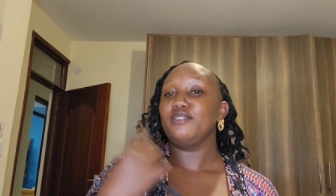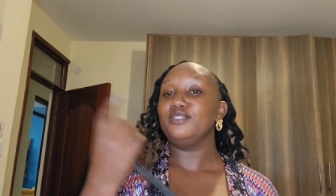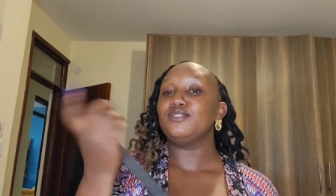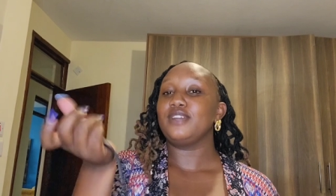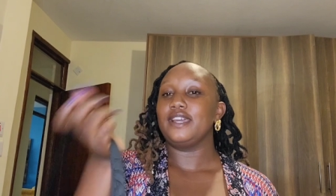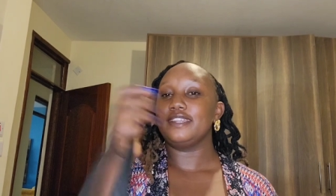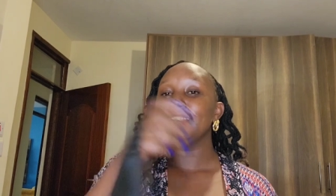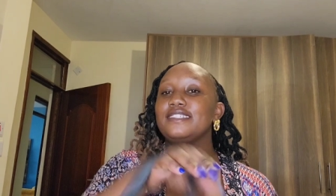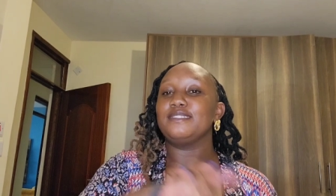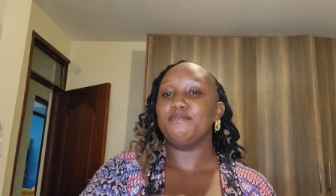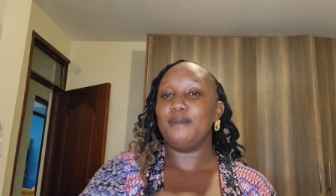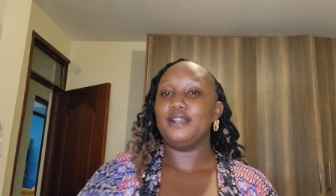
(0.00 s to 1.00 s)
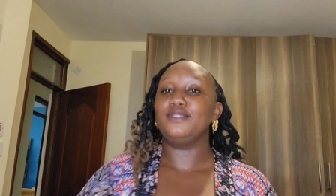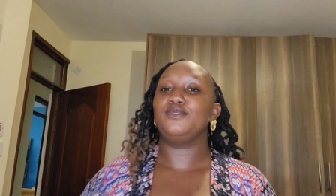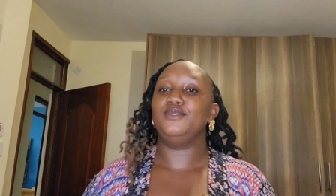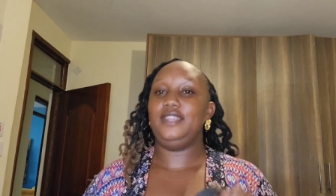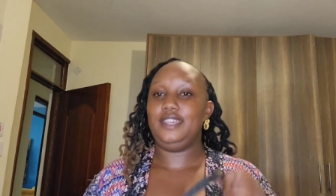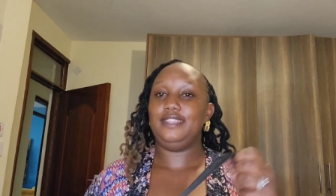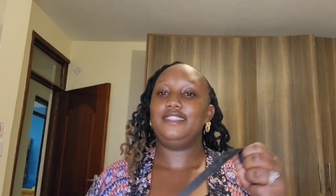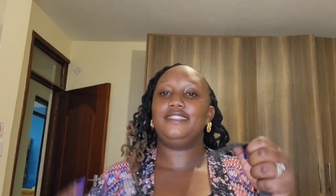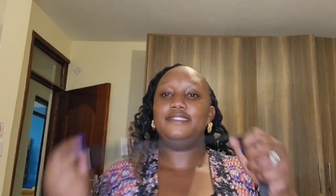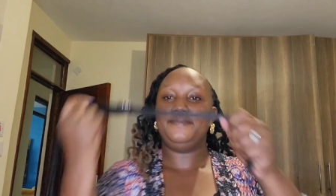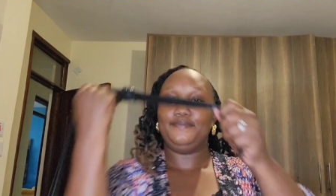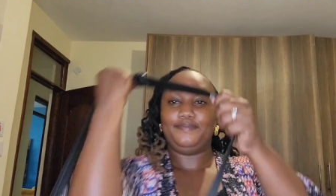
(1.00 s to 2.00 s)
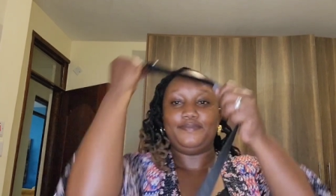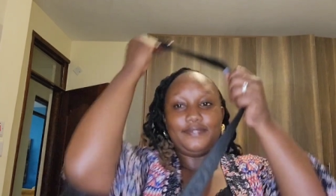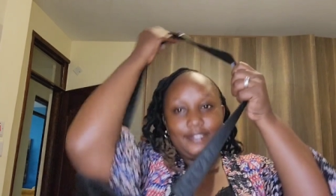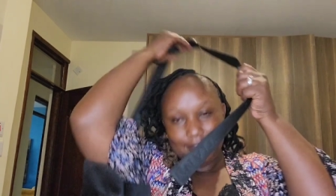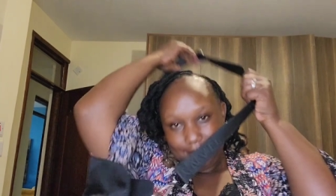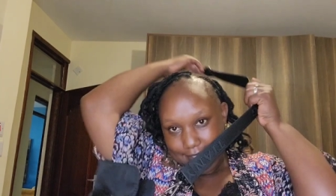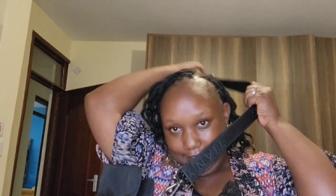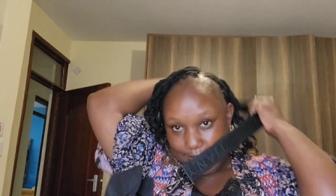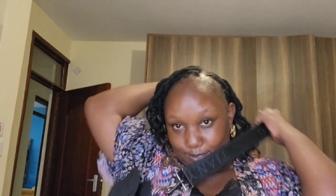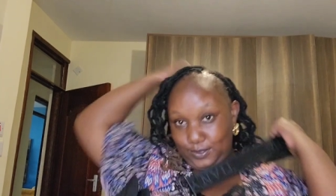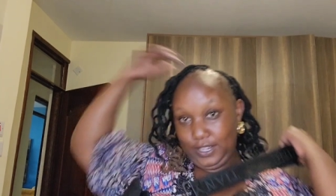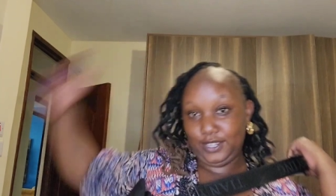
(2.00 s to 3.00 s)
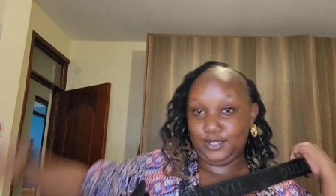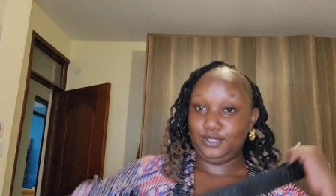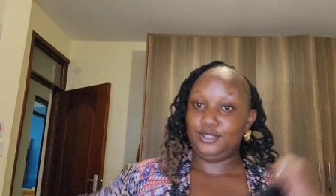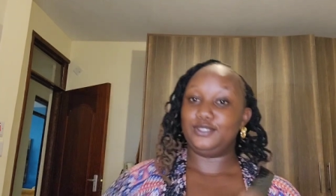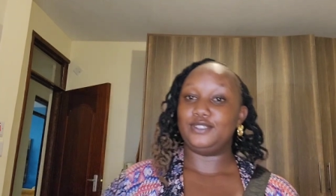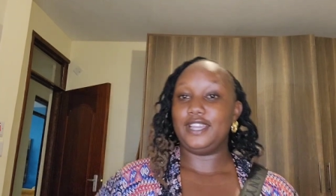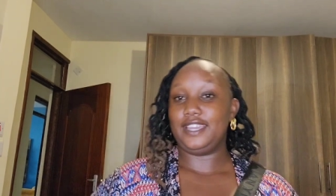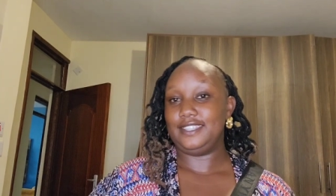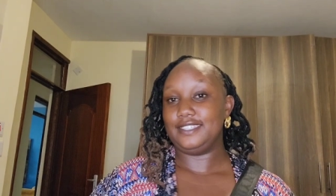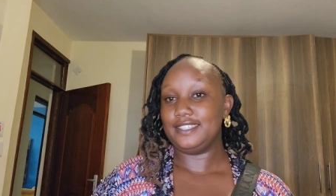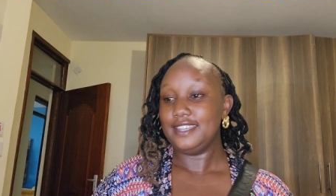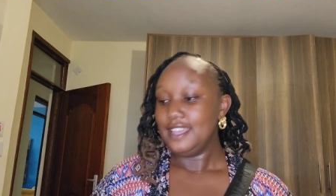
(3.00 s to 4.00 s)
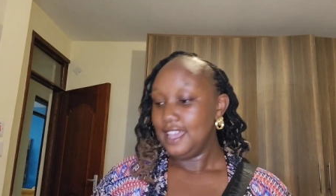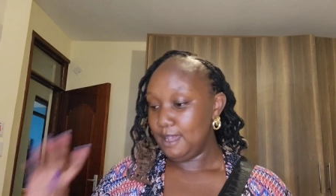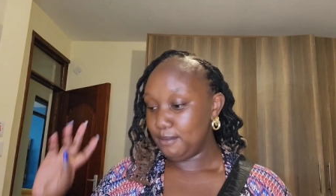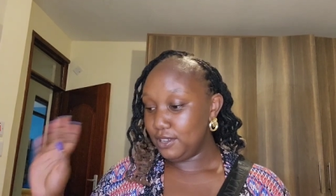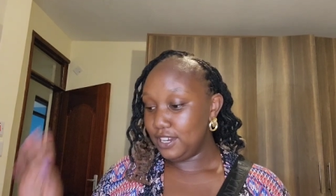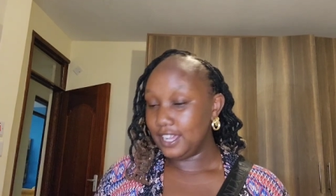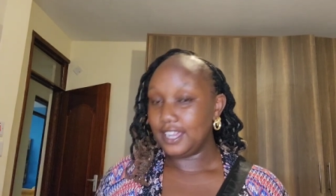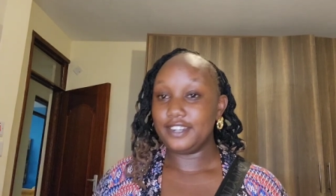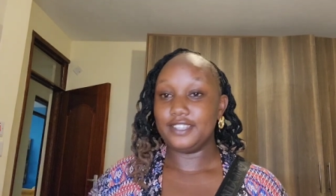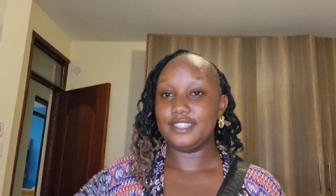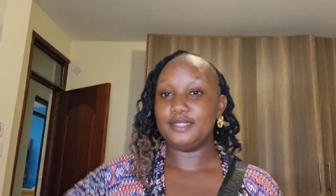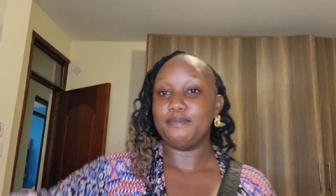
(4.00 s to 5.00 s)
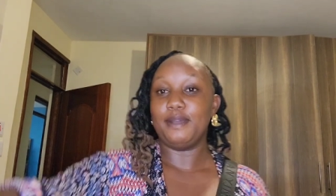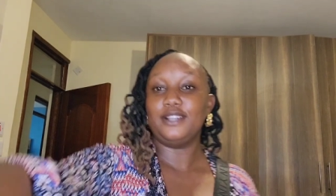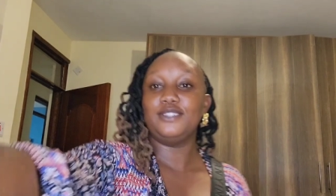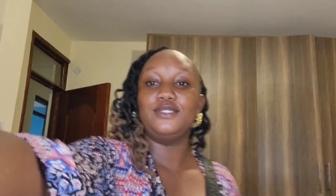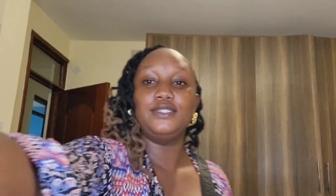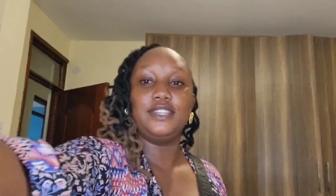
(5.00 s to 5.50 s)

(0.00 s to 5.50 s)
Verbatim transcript: going to carry this bag to death that's what i told you guys i'm gonna carry this bag to